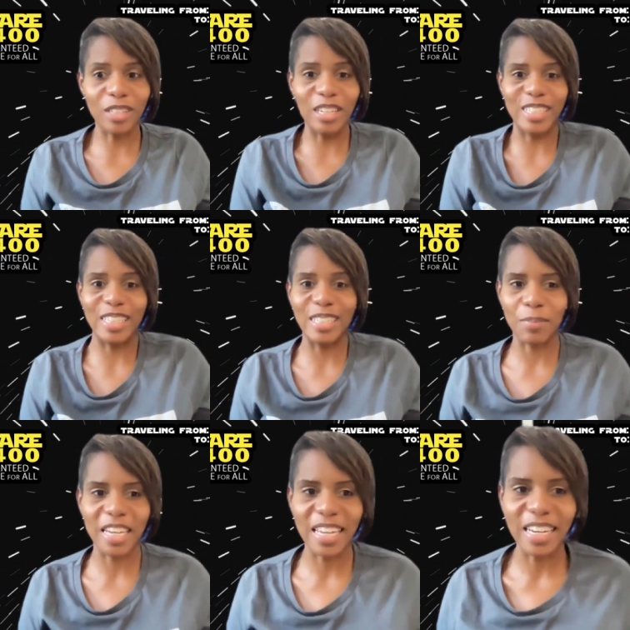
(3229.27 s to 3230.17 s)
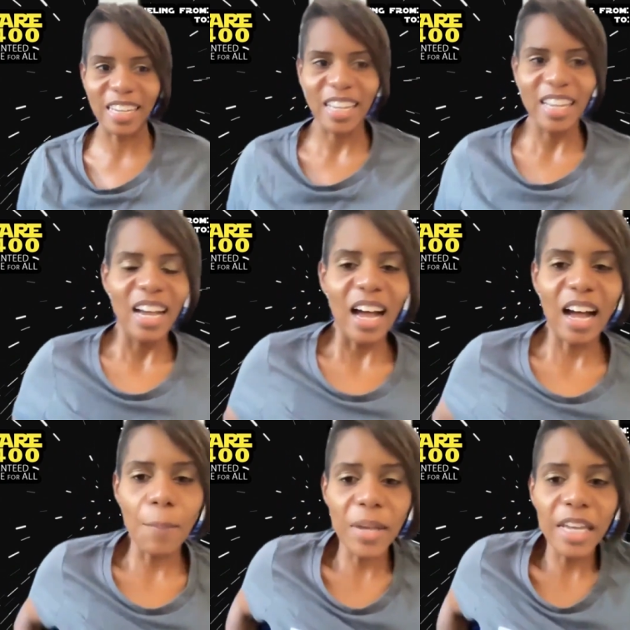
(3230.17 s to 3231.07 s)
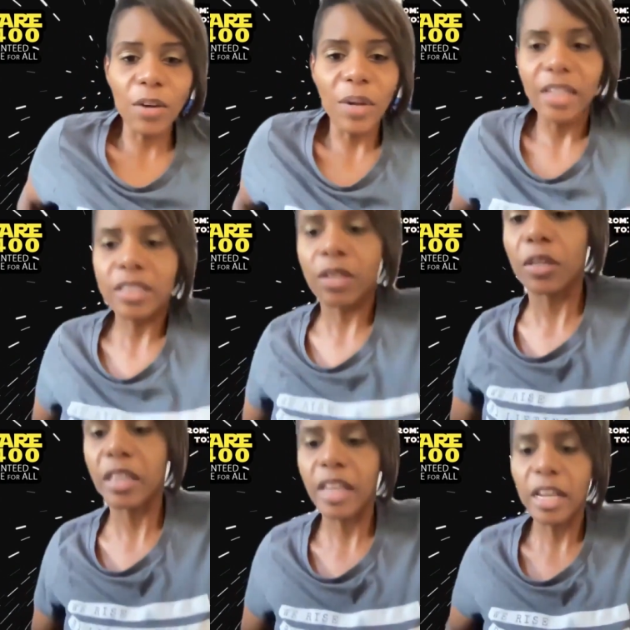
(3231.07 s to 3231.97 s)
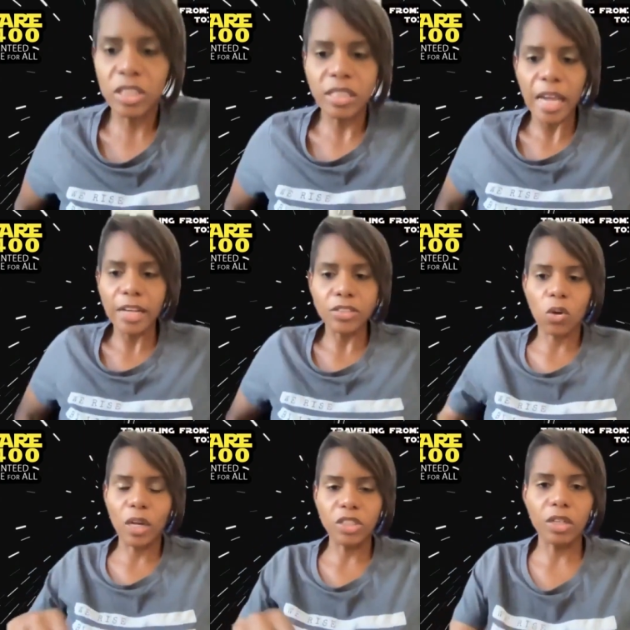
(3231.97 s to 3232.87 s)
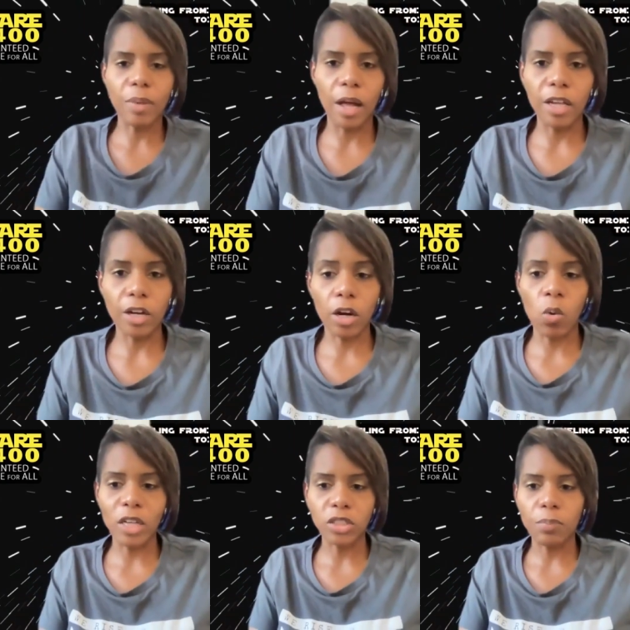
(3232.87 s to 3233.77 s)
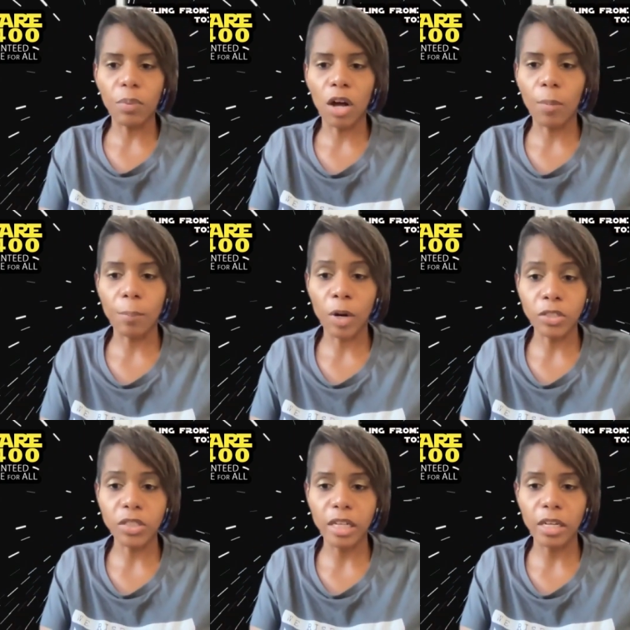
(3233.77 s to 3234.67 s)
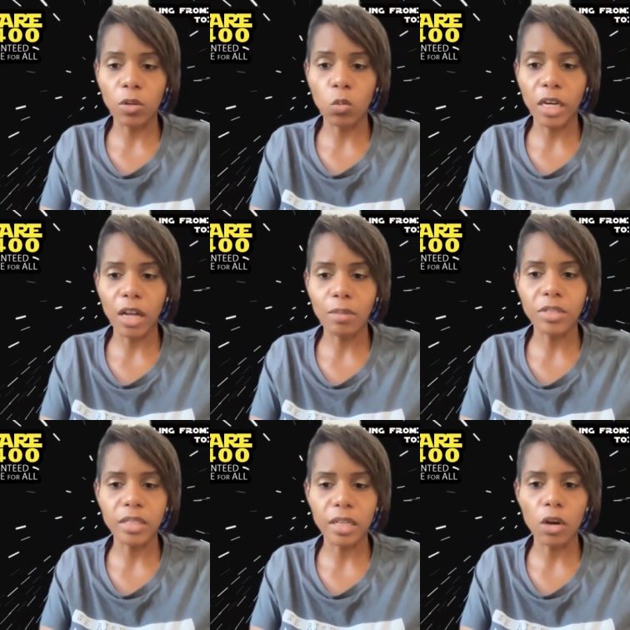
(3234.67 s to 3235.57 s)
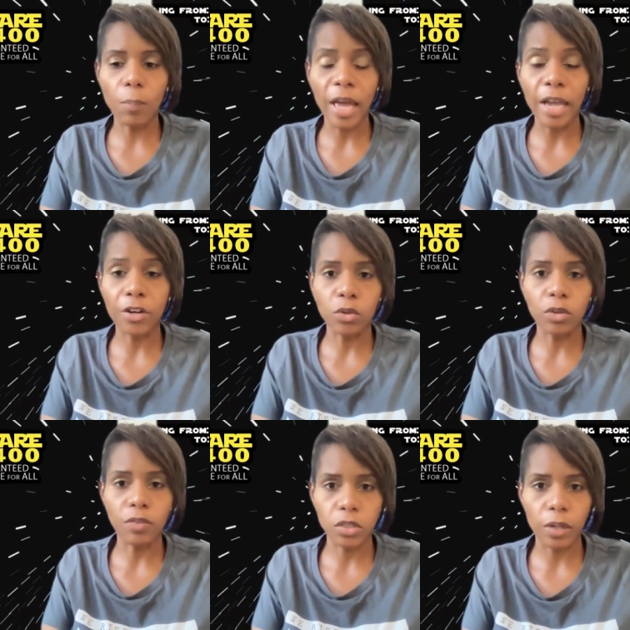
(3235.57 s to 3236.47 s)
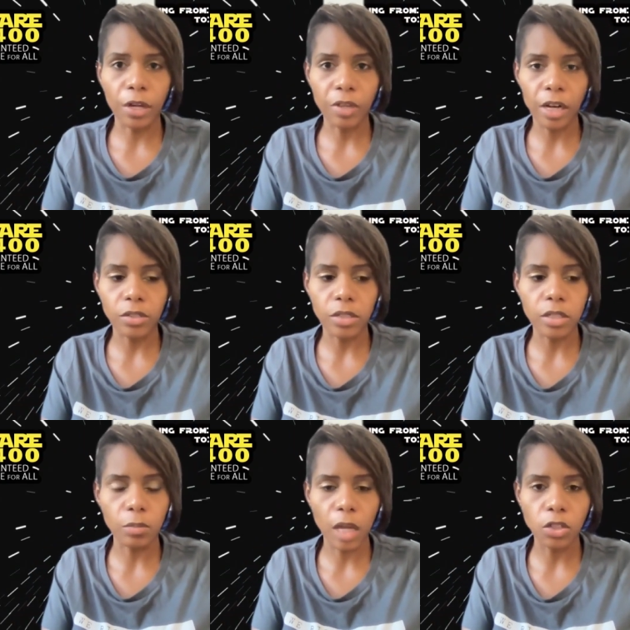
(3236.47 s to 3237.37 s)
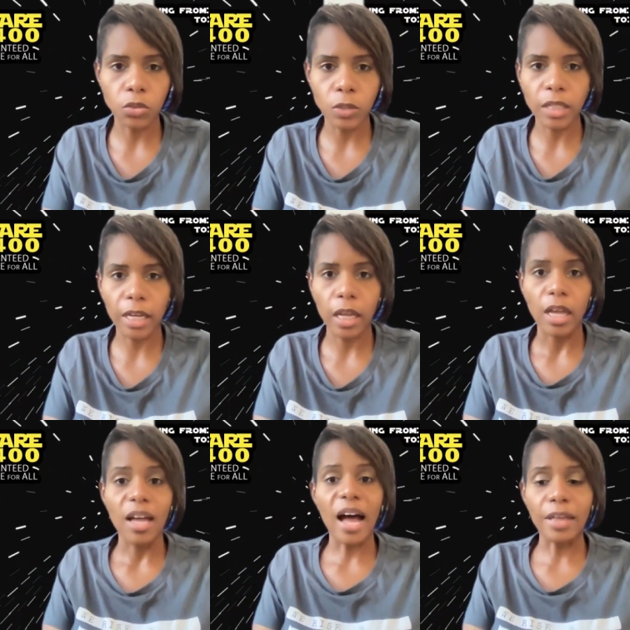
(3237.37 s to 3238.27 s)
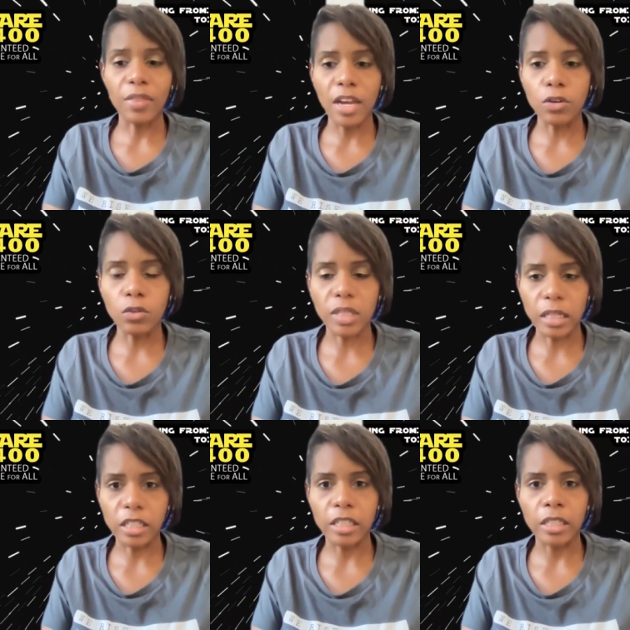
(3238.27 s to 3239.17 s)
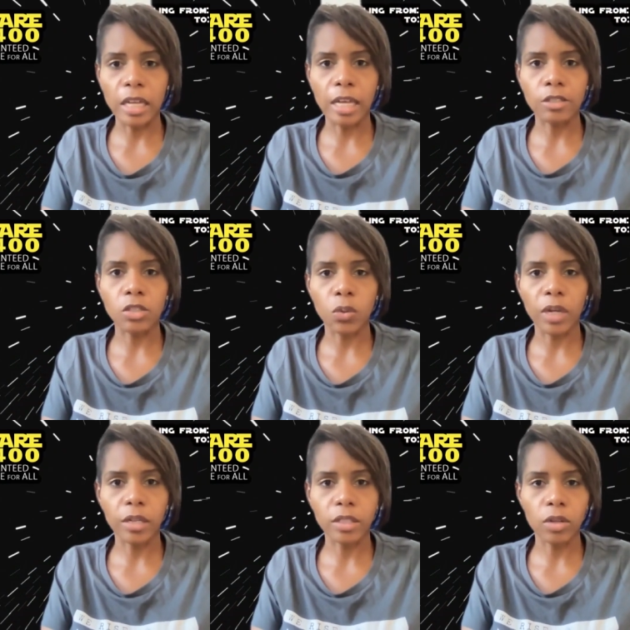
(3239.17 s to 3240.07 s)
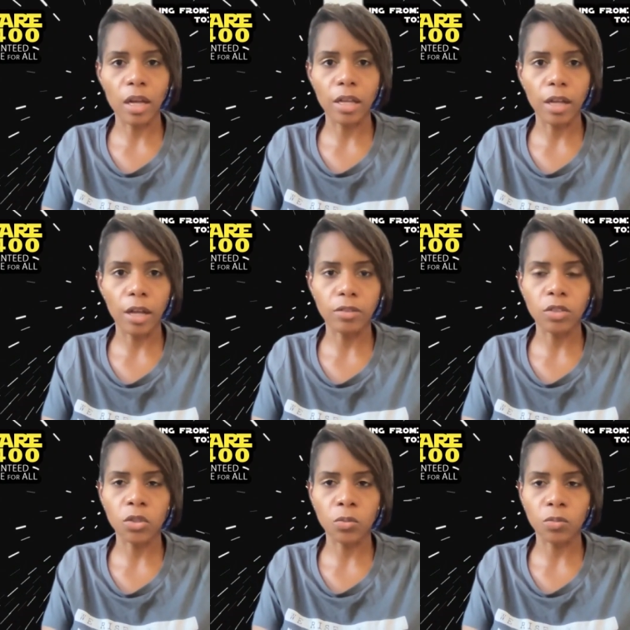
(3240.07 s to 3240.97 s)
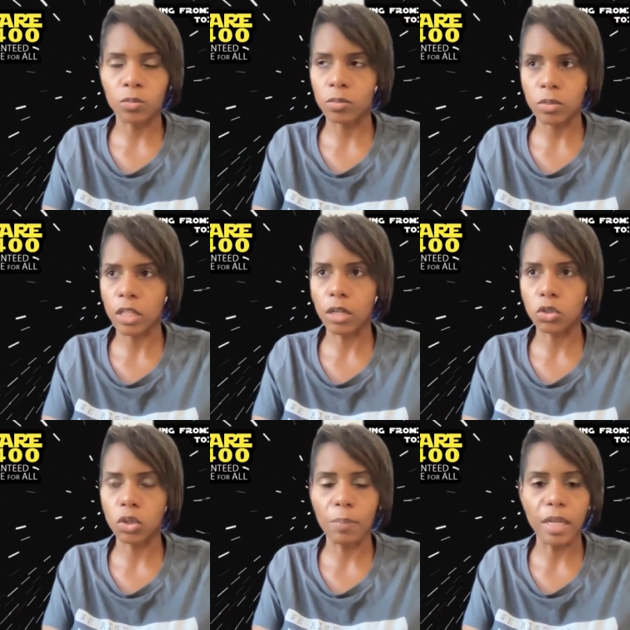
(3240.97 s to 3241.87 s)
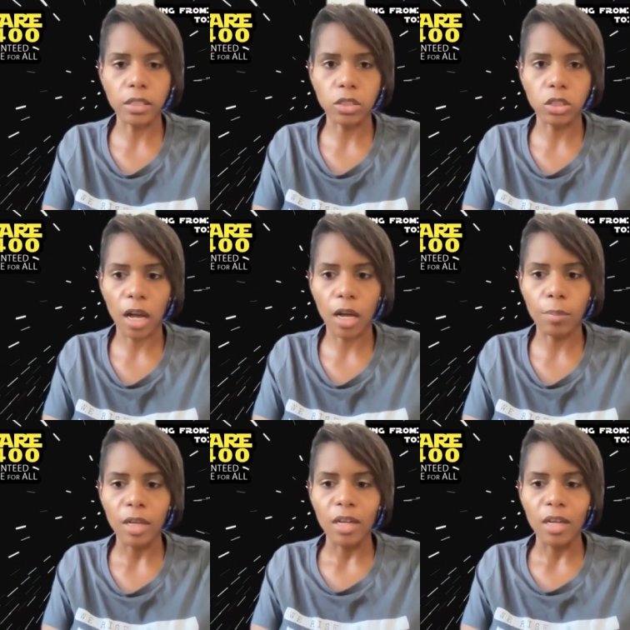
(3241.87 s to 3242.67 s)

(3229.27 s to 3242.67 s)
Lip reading: since the beginning. But anyway, so that just to answer your question, Paul, personally, when it comes to single payer universal healthcare system countries, like I think New Zealand is doing a tremendous job.